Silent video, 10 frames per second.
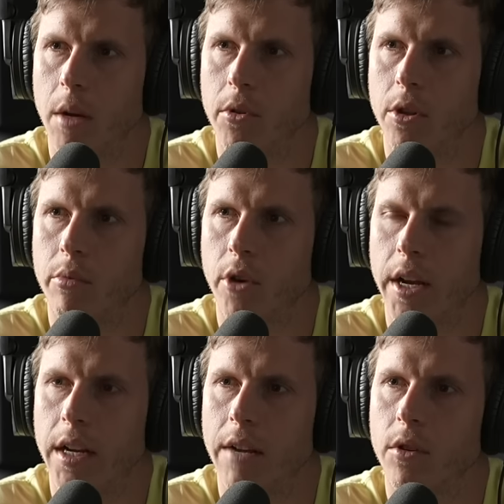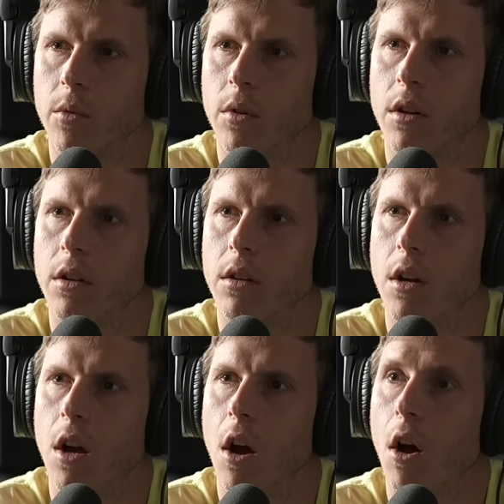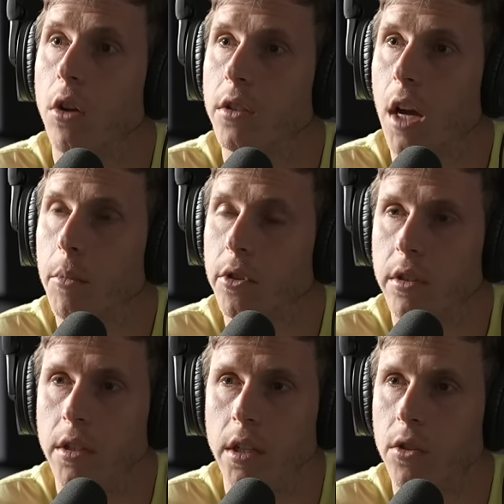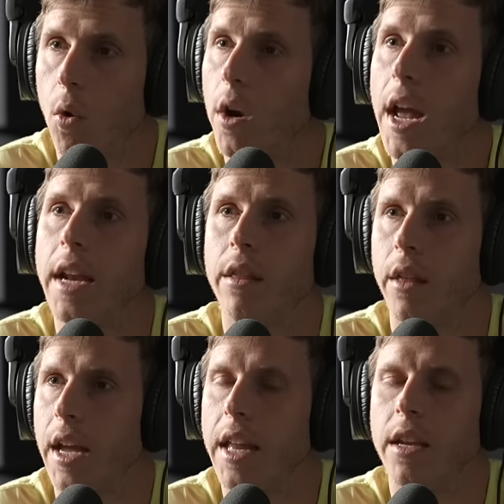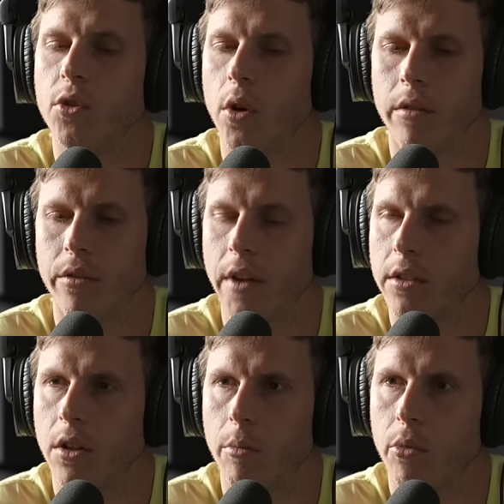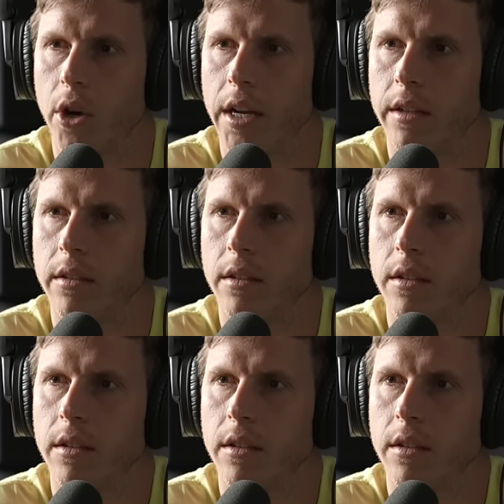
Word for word: up in the oh, brain. Oh, Alzheimer's disease. Alzheimer's disease or anything, any sort of effects on the brain.